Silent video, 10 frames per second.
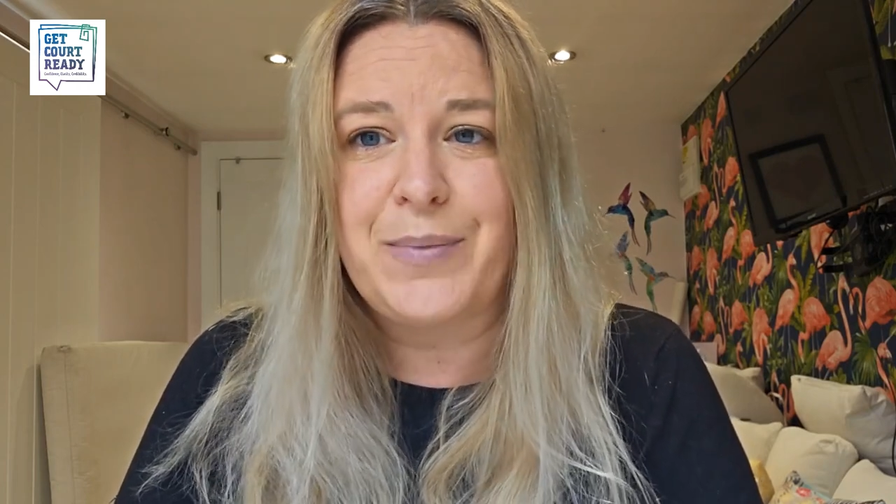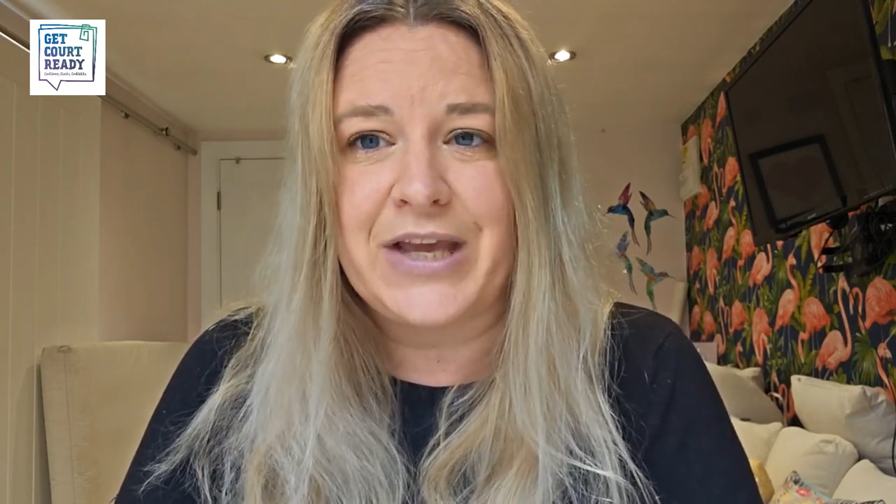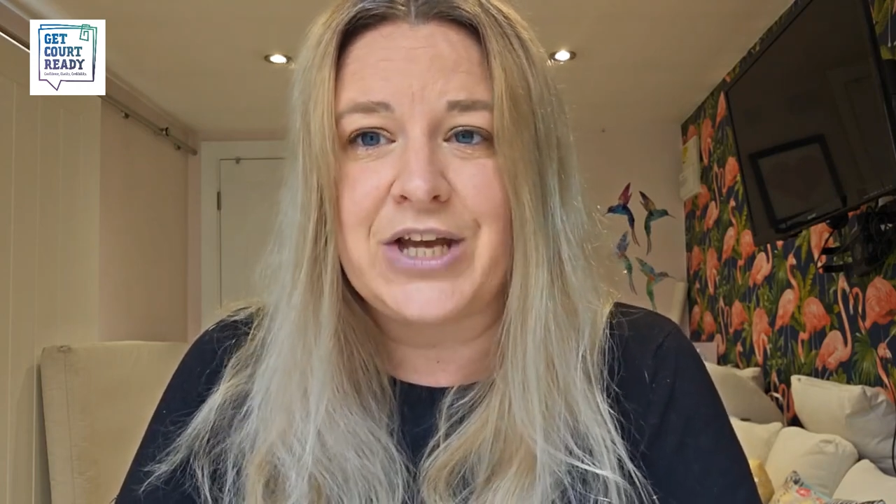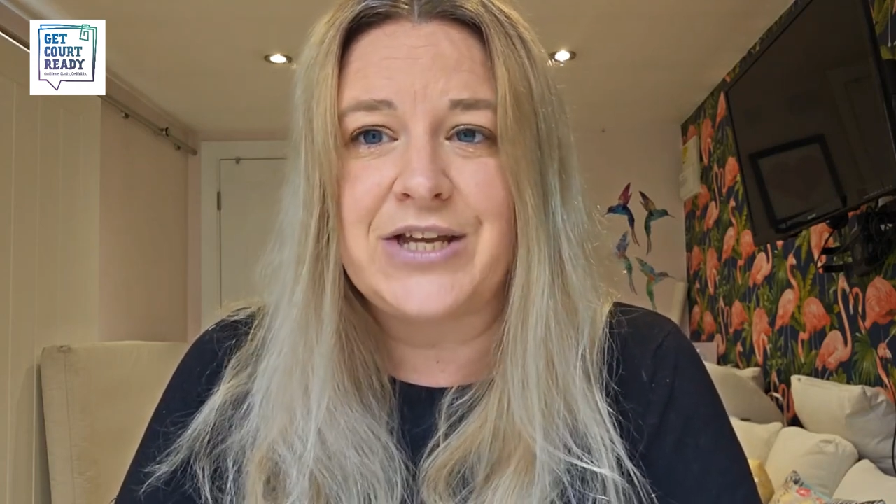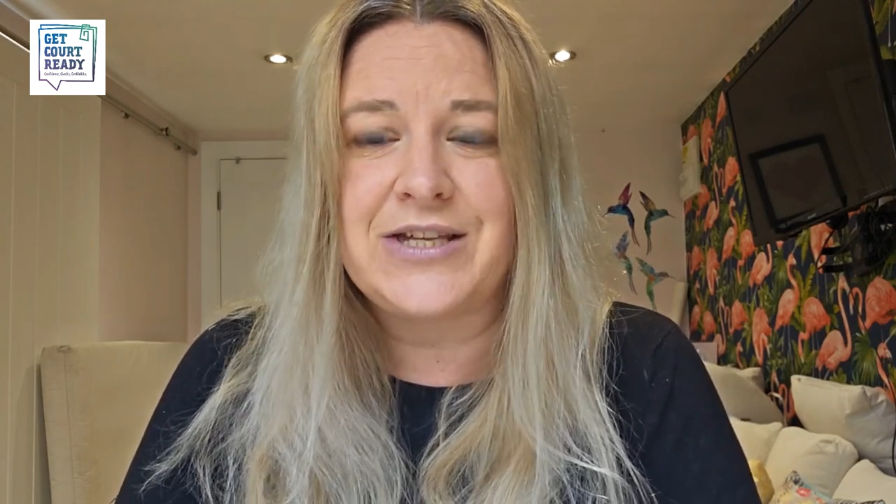
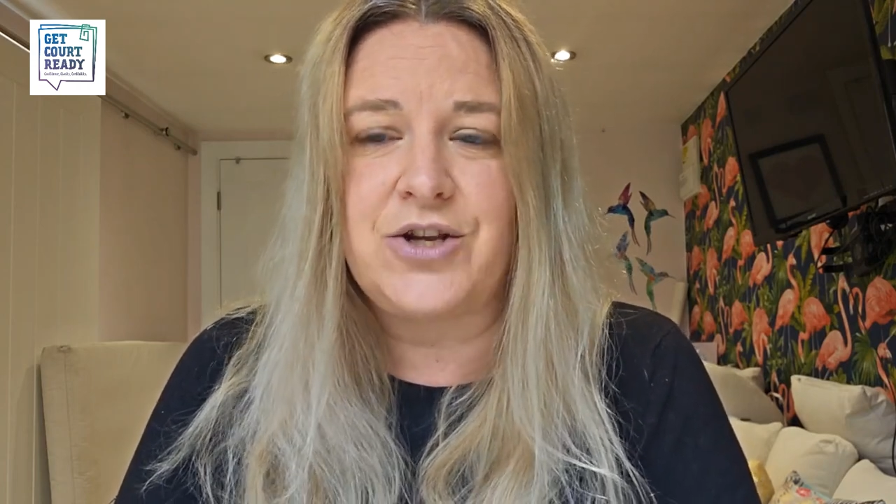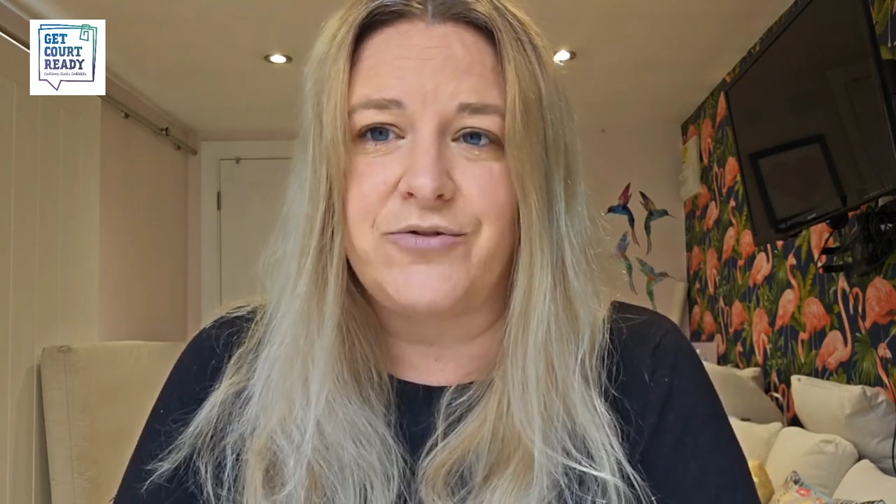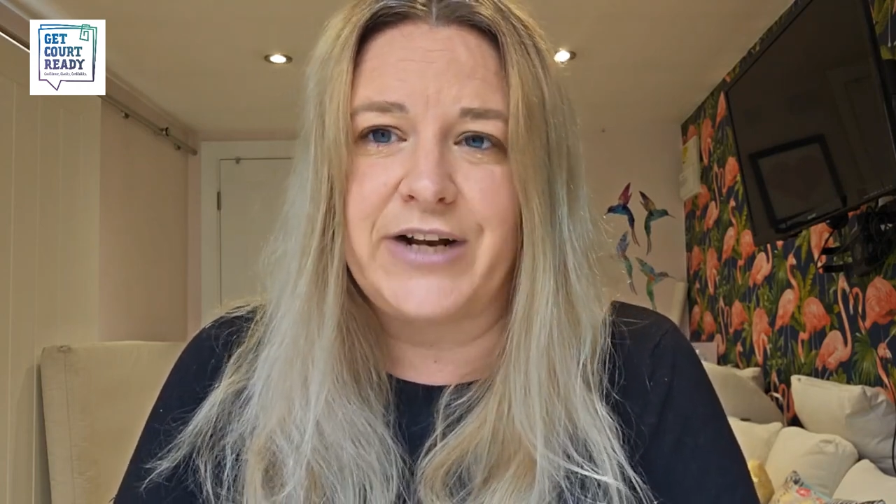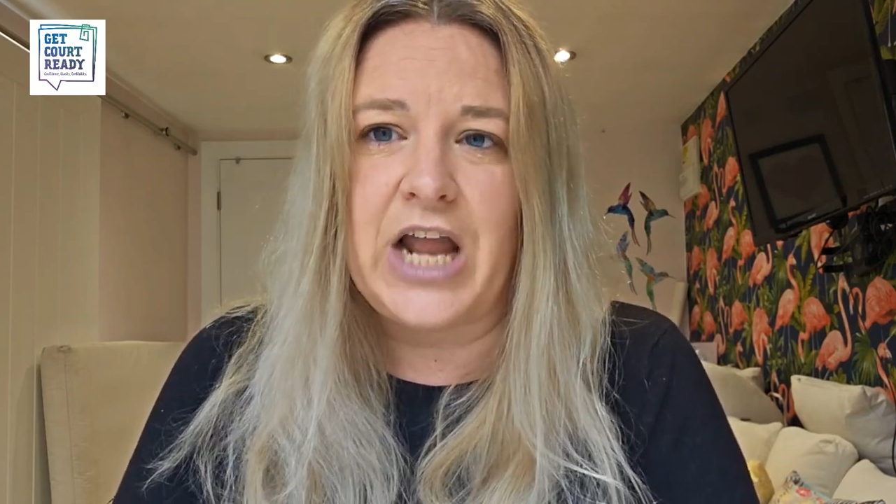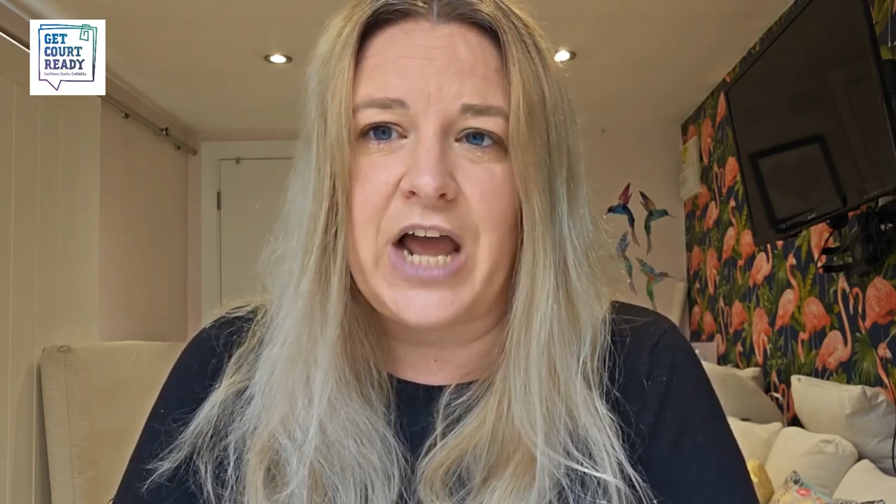because you're
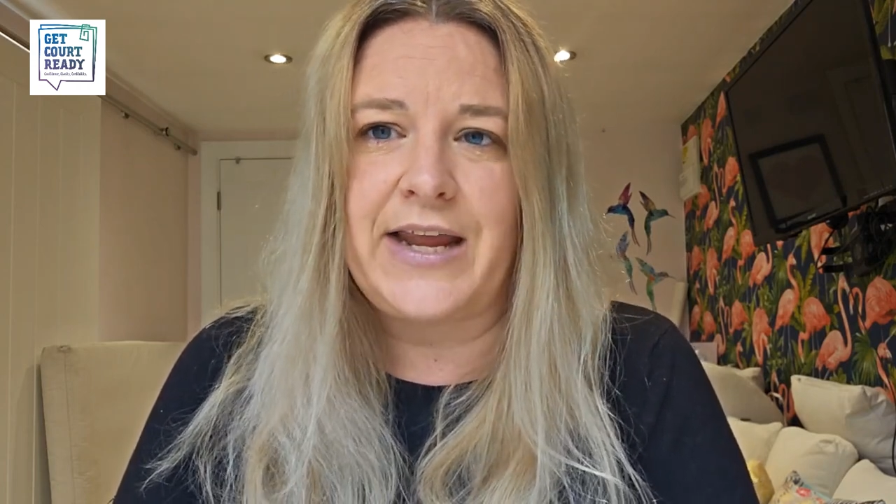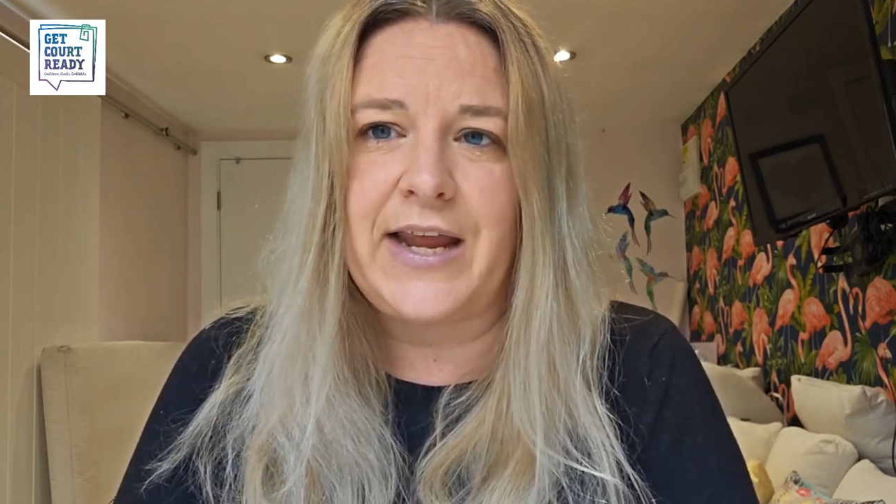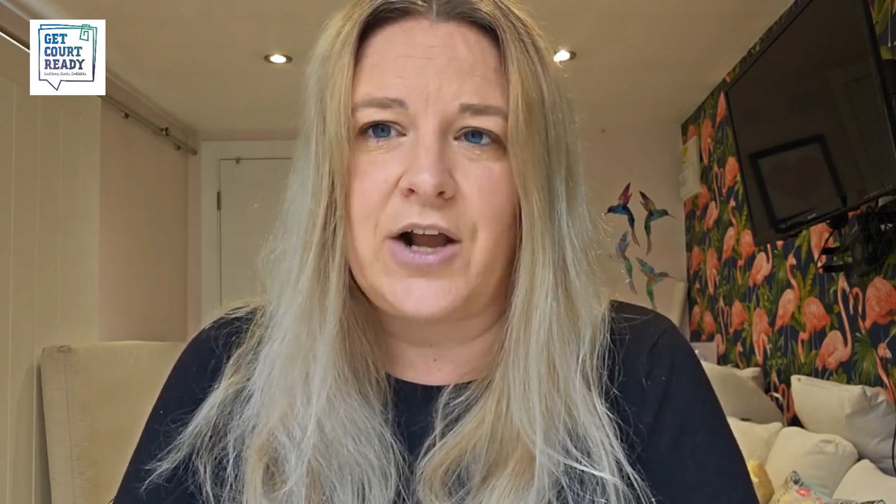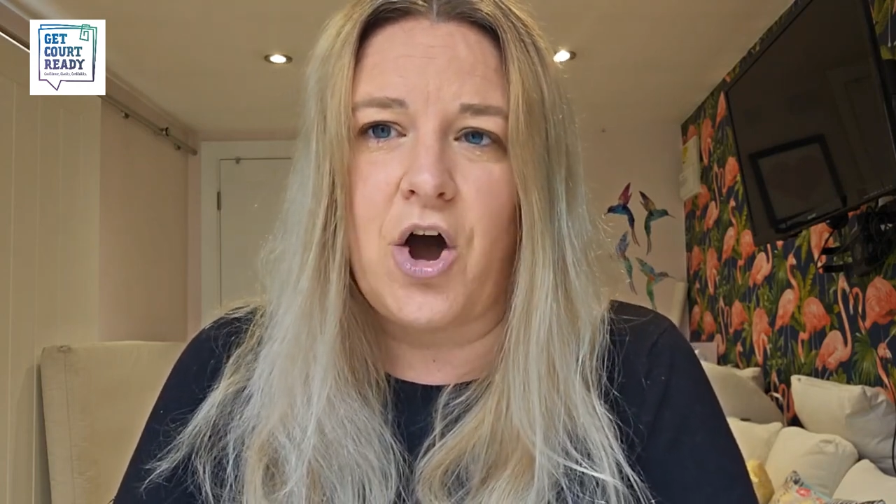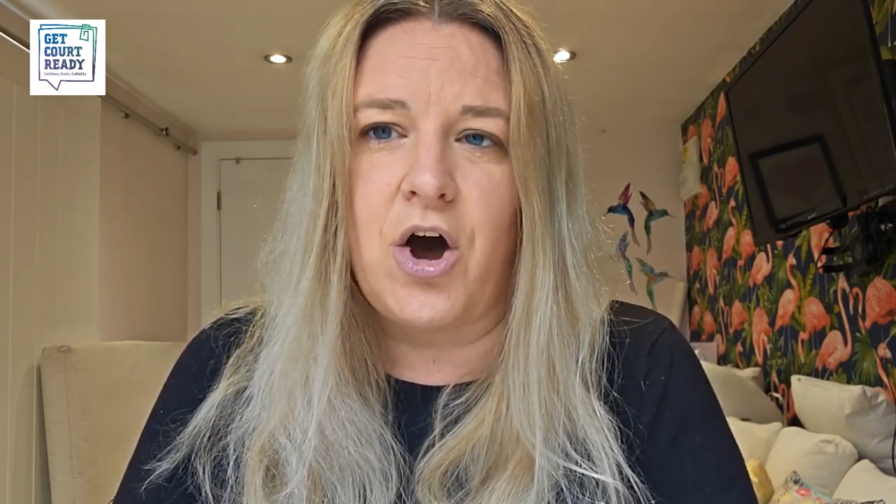
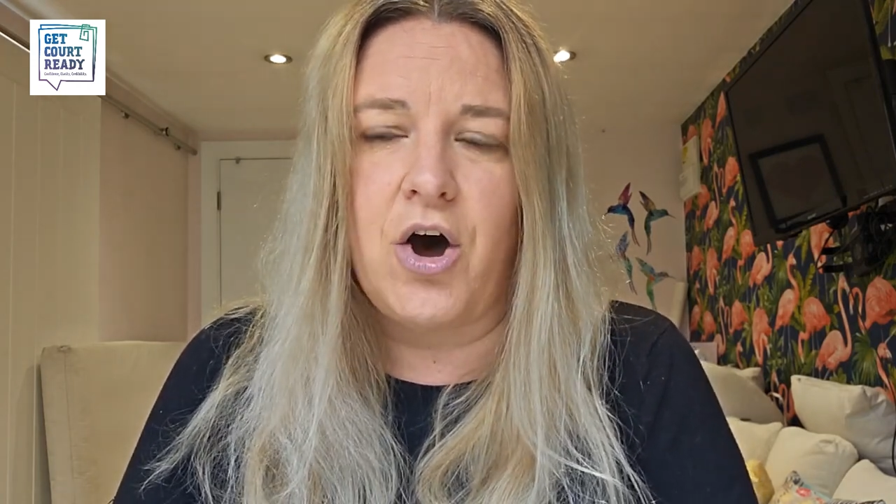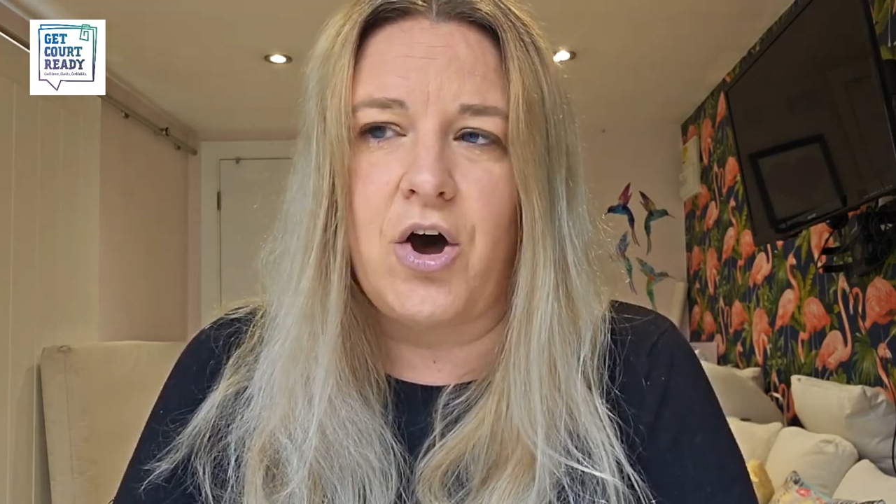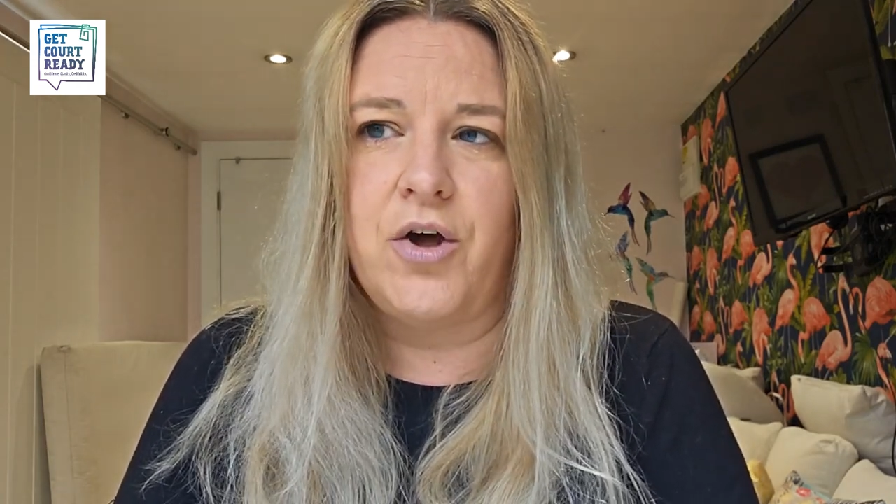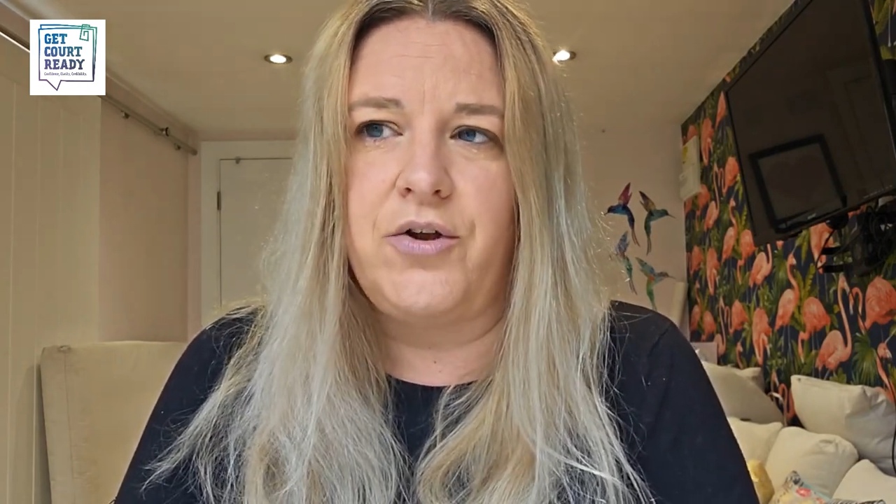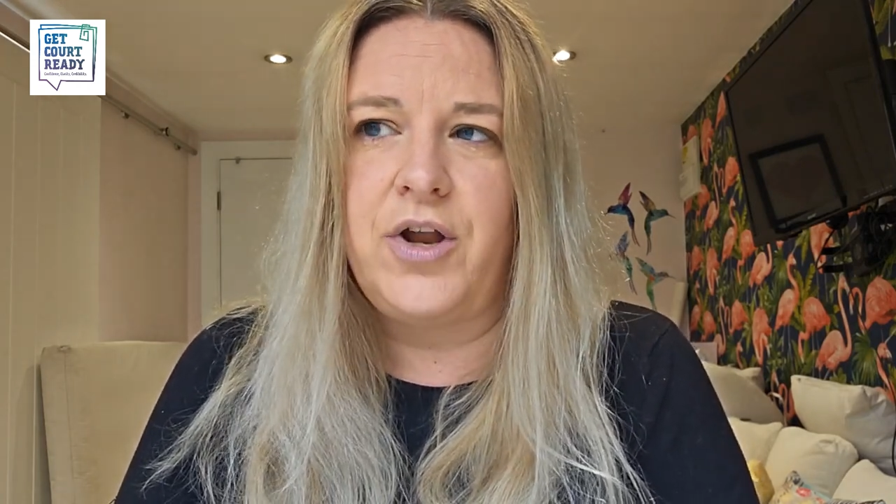relying
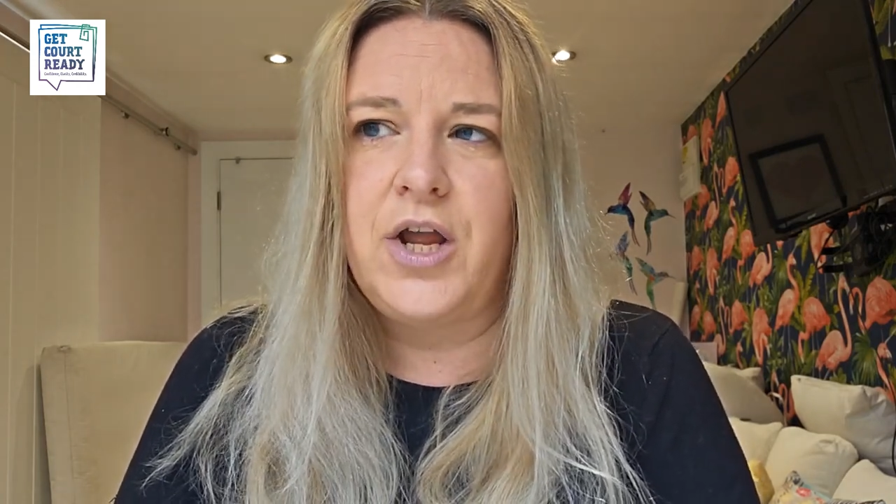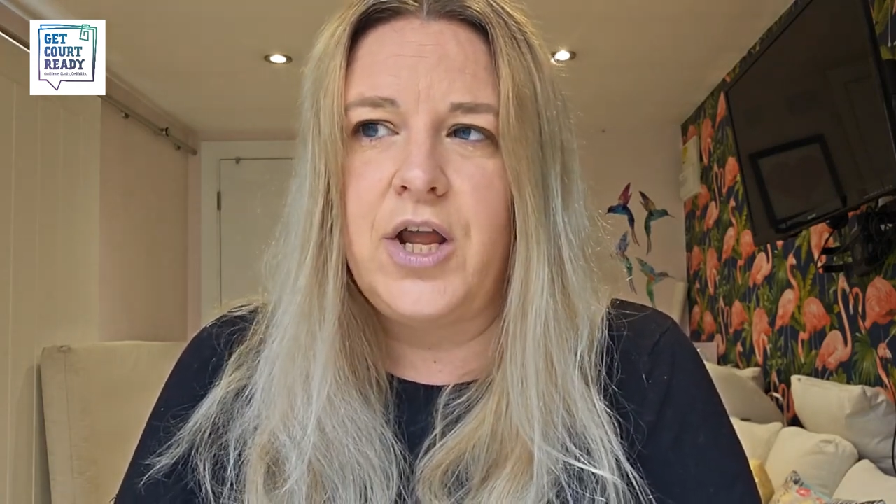on